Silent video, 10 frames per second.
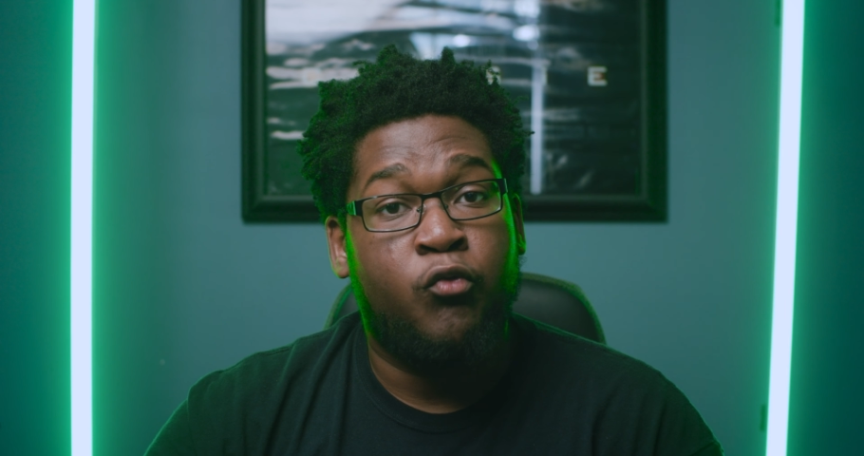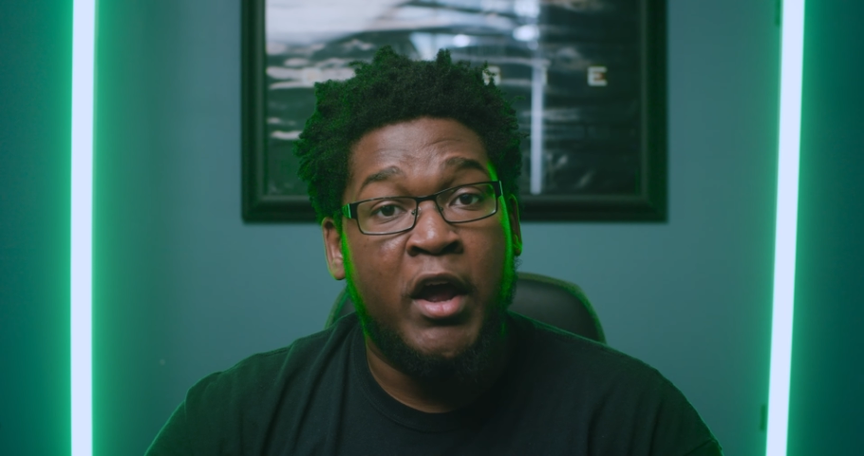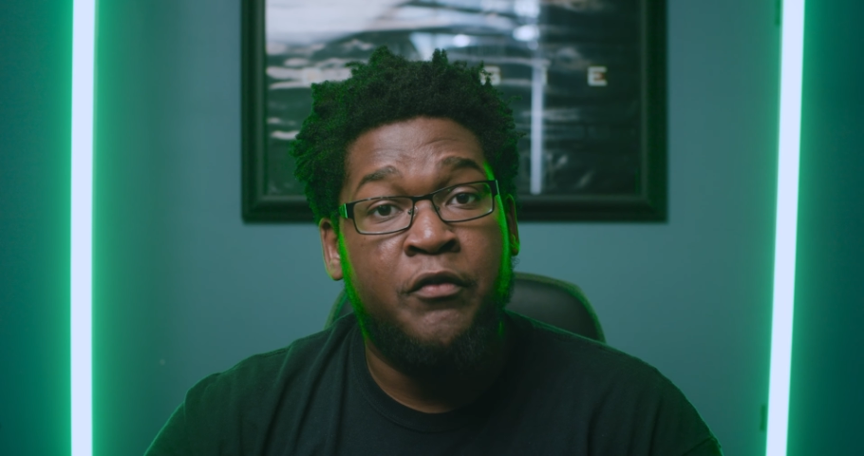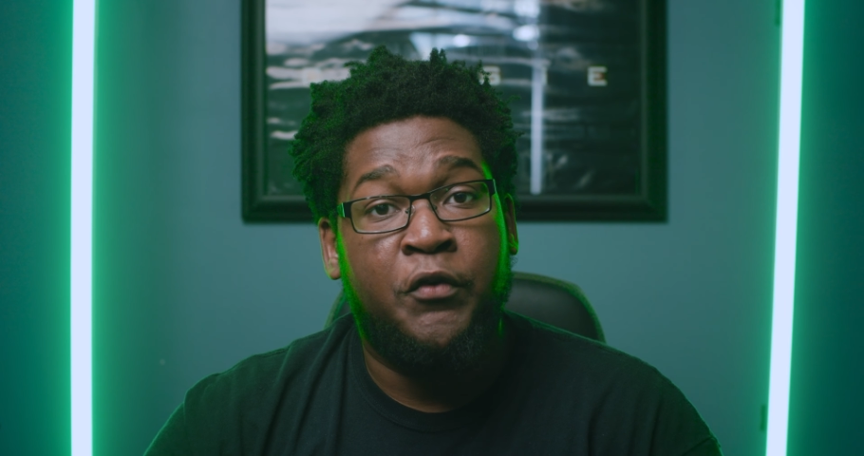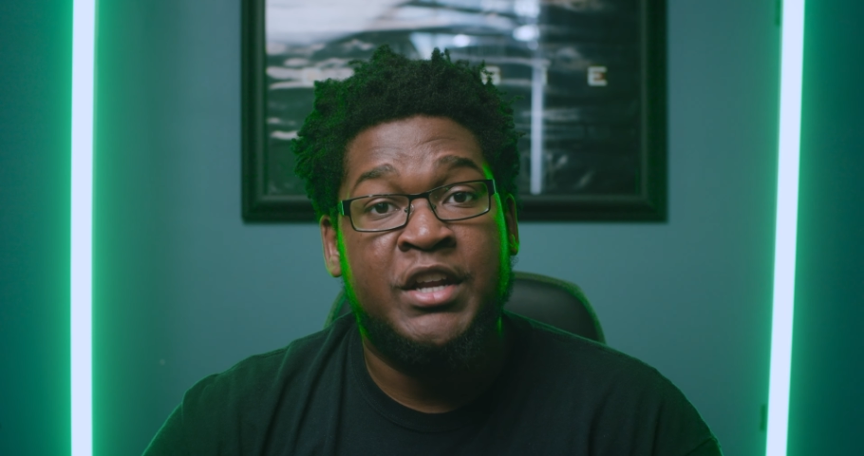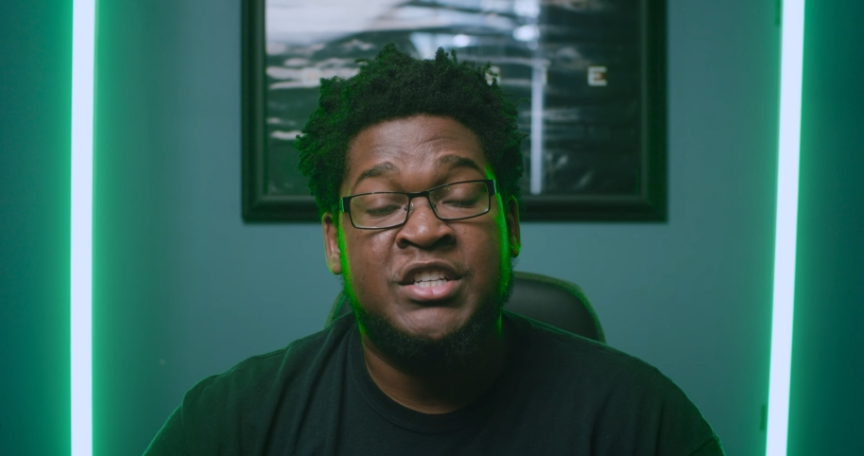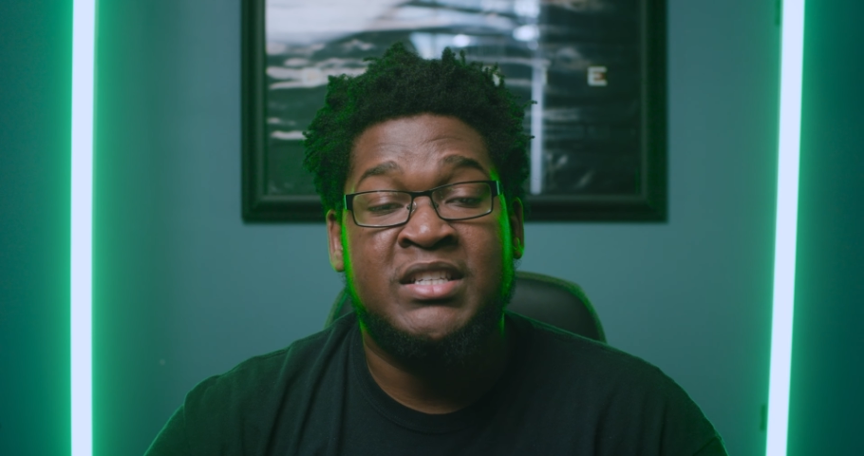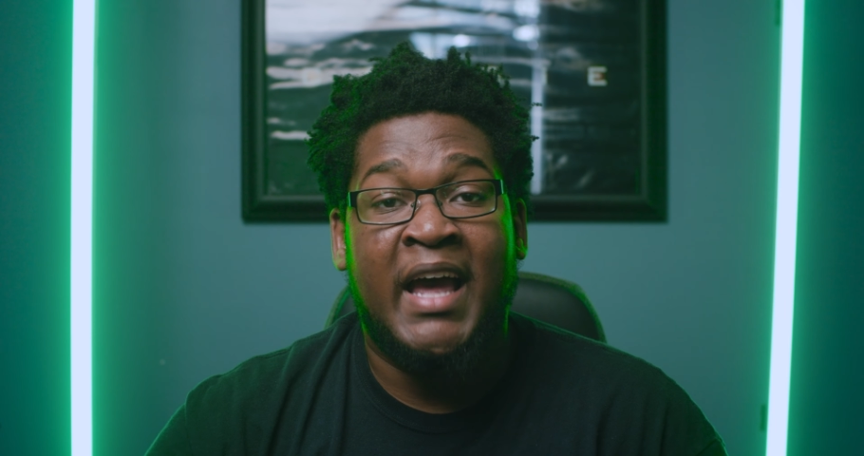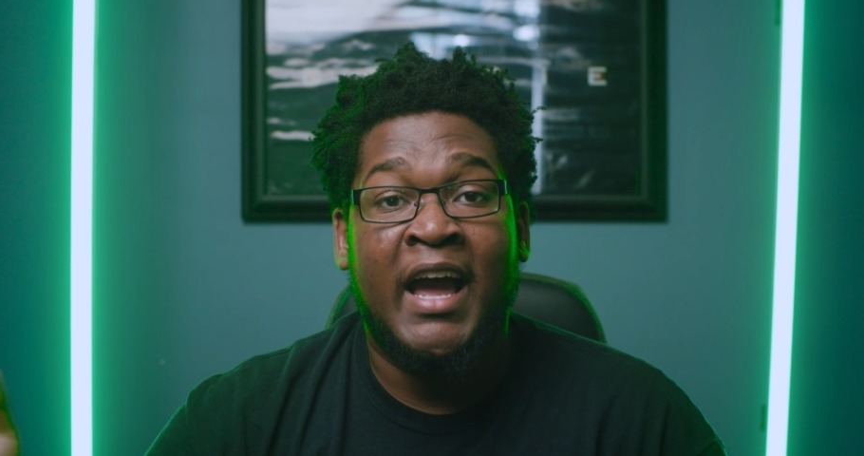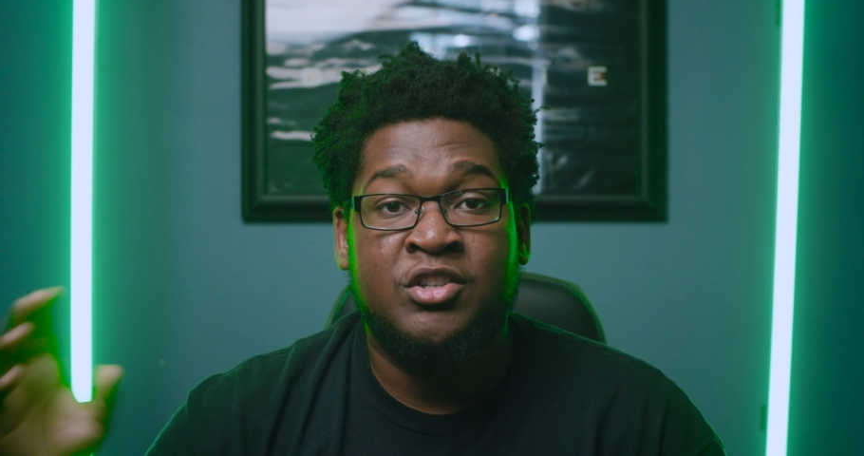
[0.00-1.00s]
Red footage
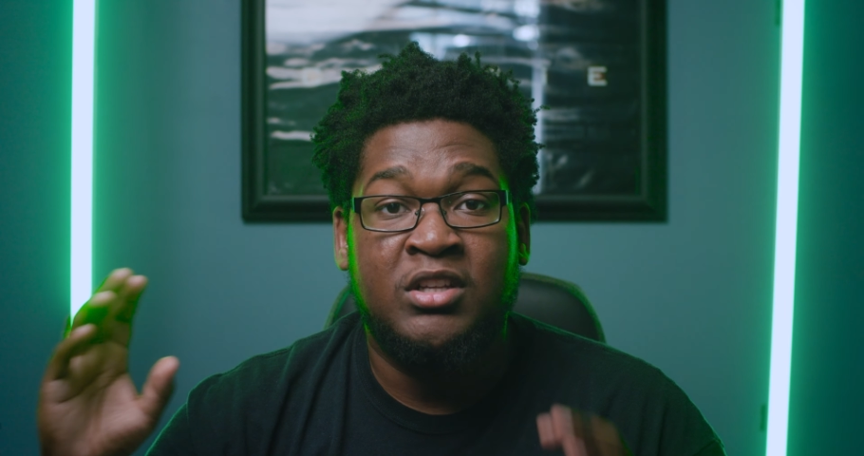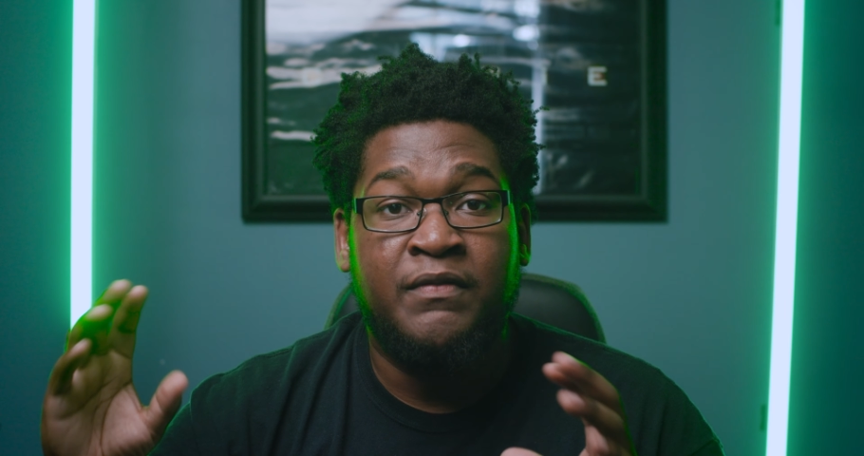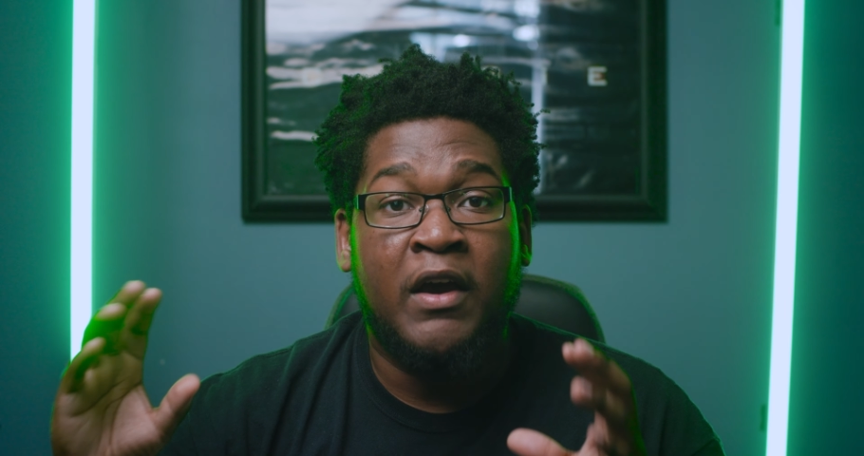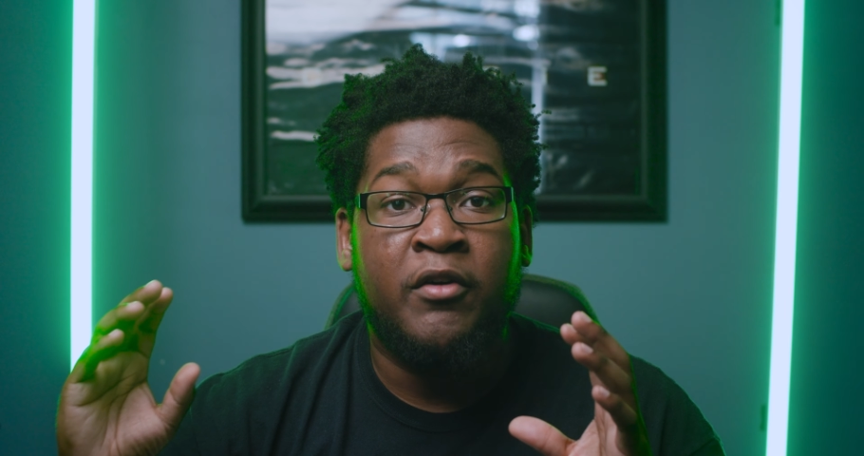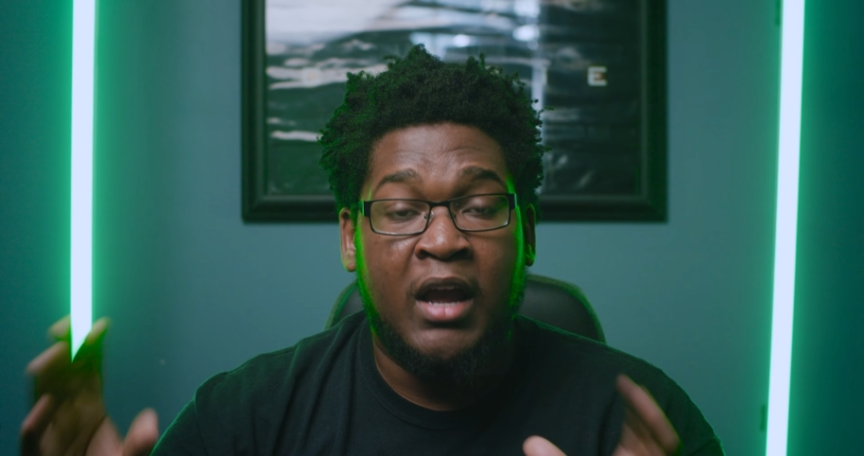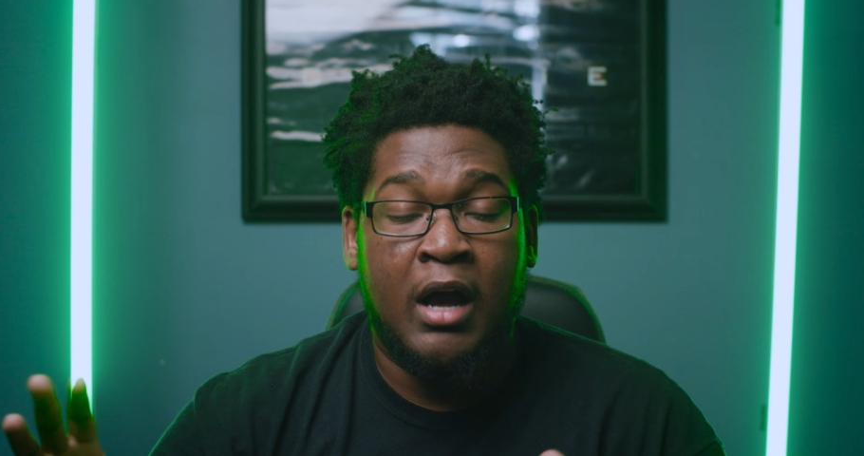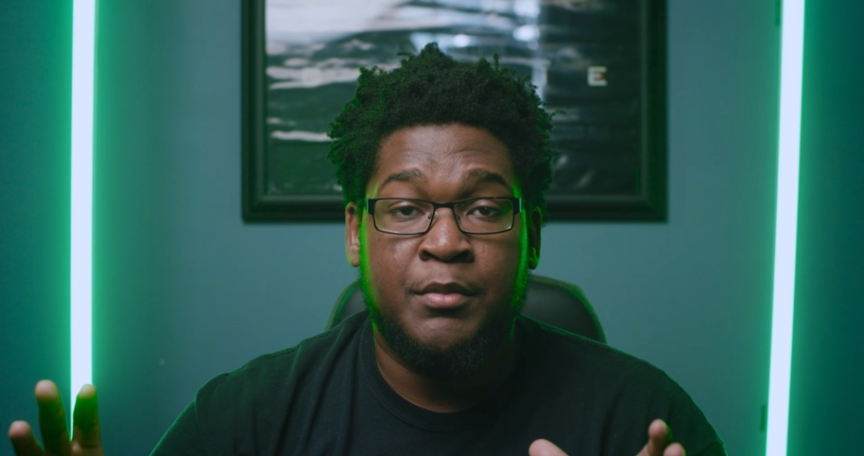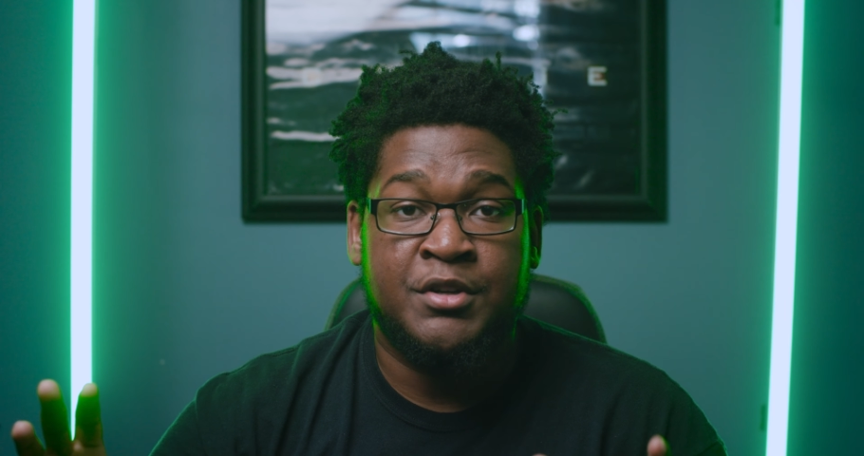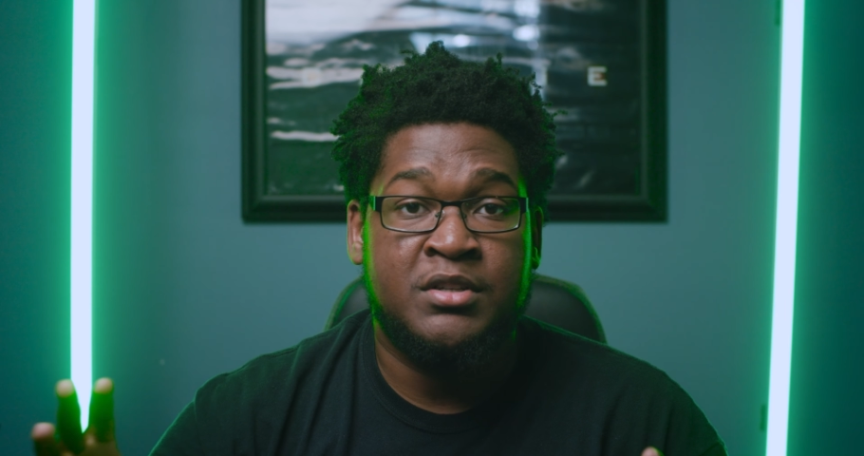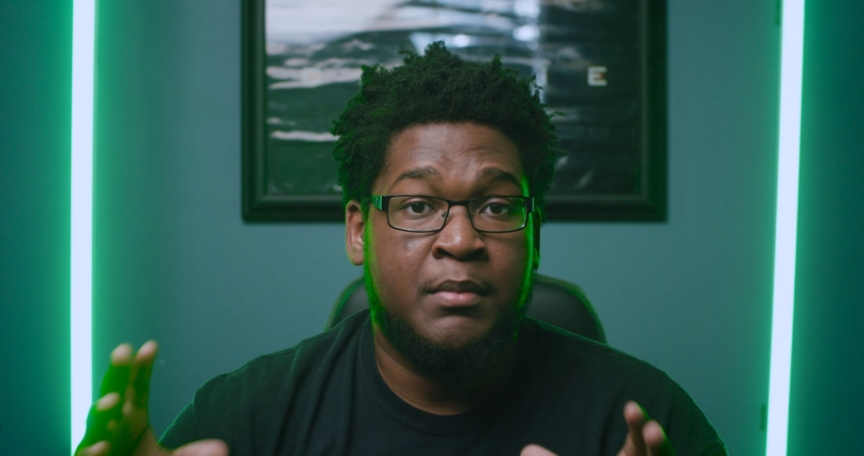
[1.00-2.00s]
is actually very
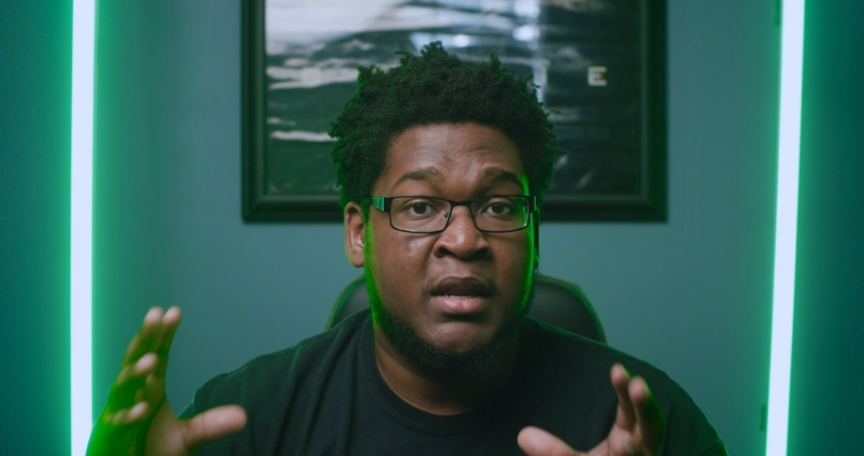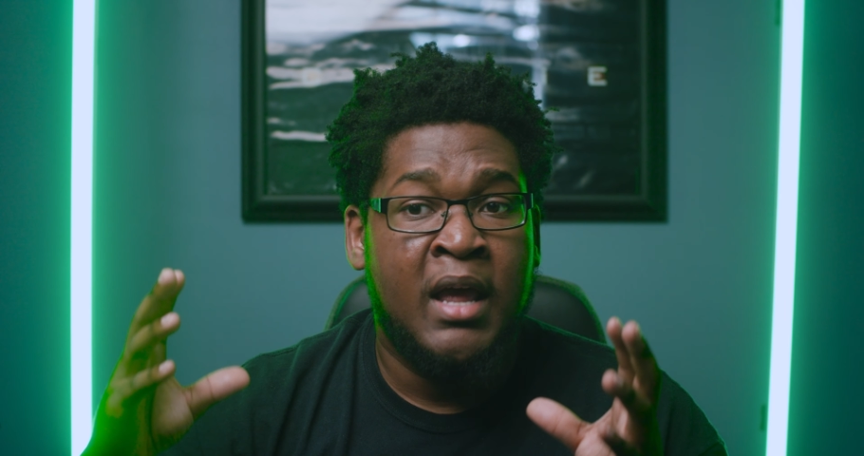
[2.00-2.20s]
cumbersome